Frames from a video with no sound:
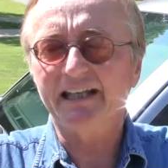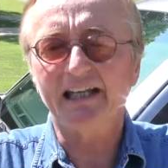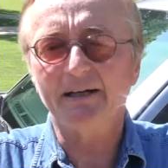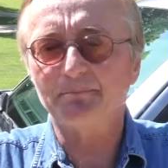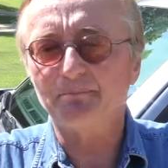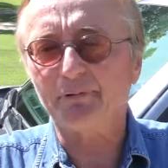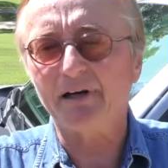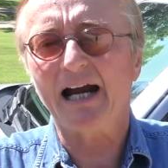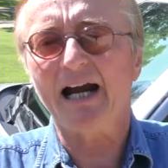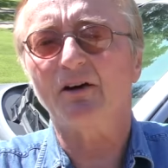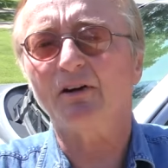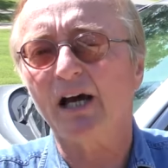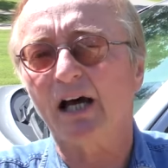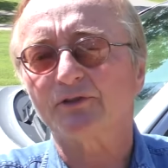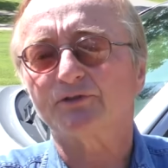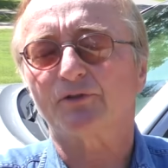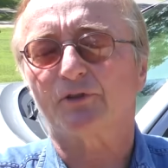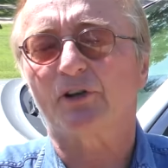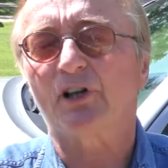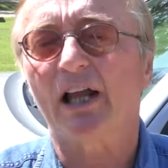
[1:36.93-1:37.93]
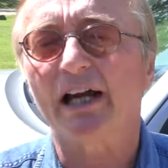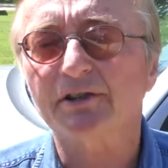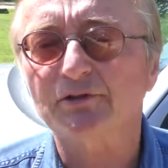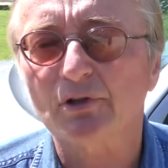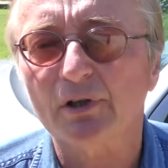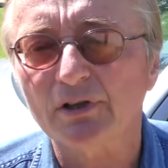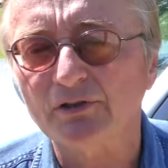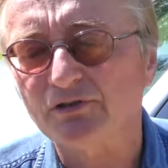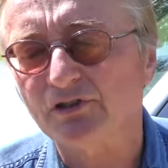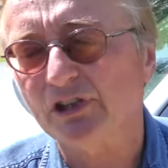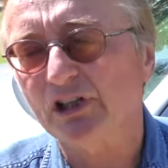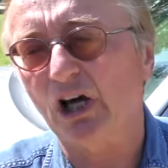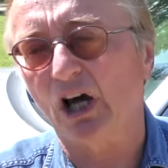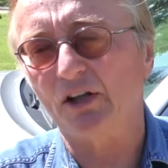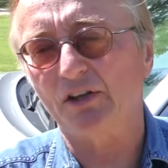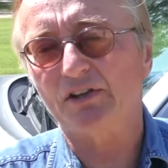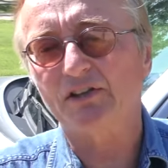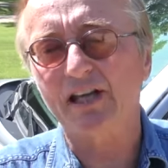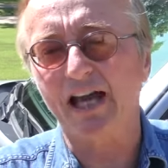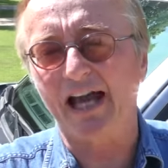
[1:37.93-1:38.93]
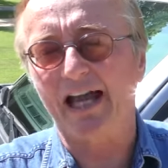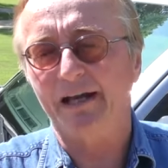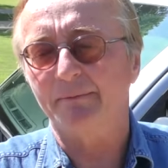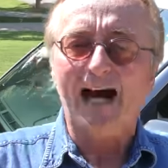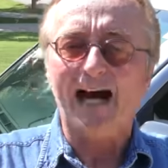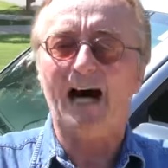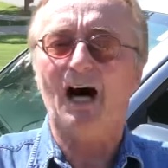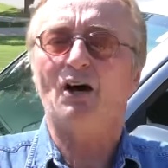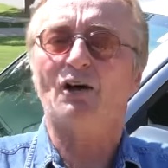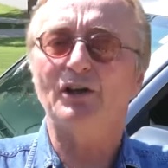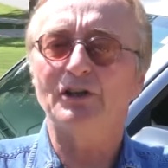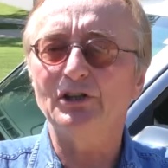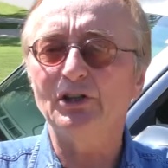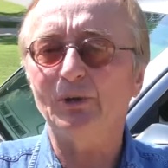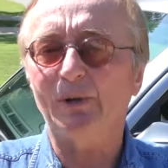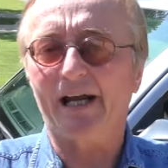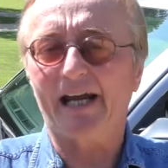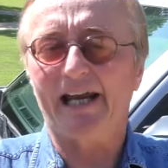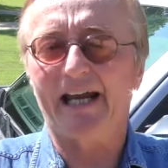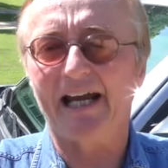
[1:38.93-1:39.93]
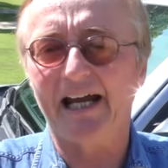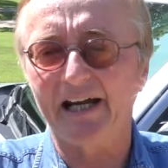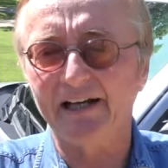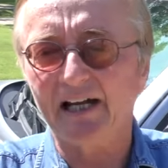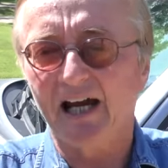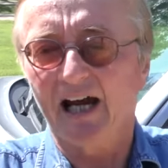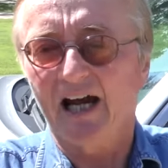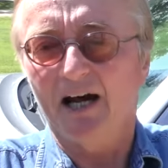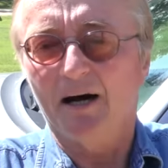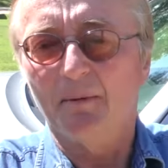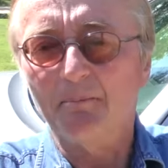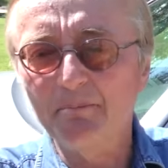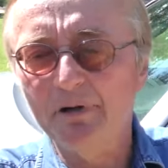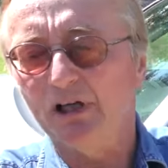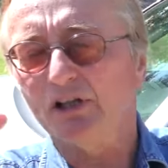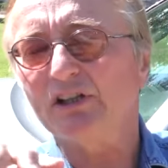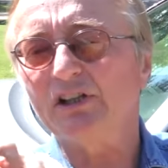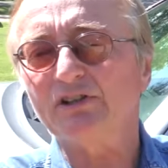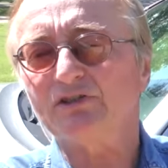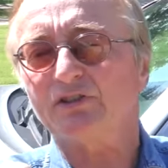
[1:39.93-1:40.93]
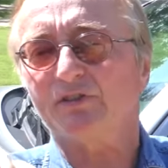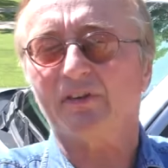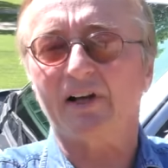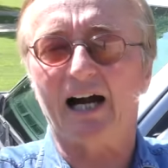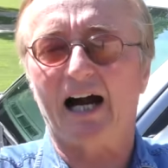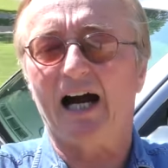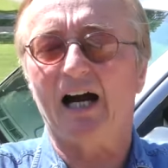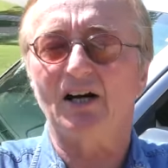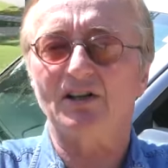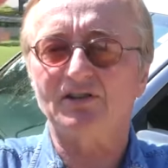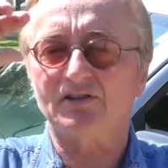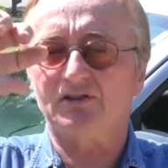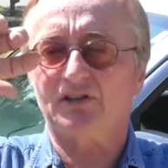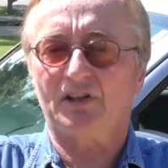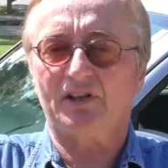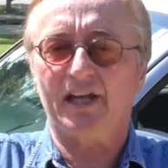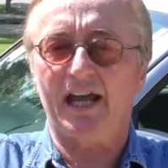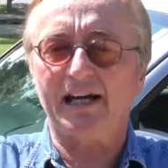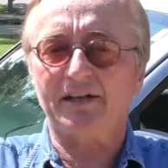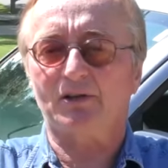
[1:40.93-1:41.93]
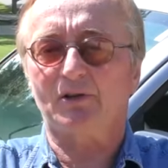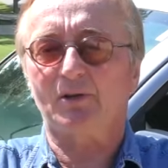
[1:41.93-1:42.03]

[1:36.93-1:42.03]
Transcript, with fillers: get brownouts for electricity all the time. How can you add millions of cars to that